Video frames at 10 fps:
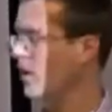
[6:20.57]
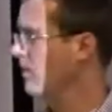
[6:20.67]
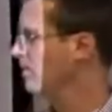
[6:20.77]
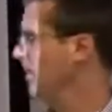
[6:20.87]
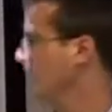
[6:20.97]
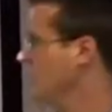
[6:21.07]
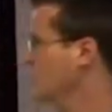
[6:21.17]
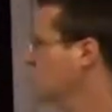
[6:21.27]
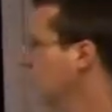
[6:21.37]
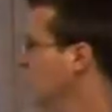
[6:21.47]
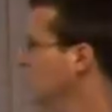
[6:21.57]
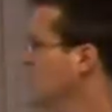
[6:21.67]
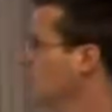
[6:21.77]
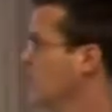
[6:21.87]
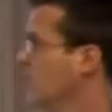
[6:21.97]
implement or
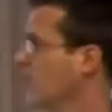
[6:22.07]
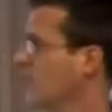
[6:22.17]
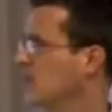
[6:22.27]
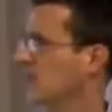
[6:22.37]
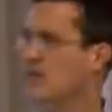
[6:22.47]
communicate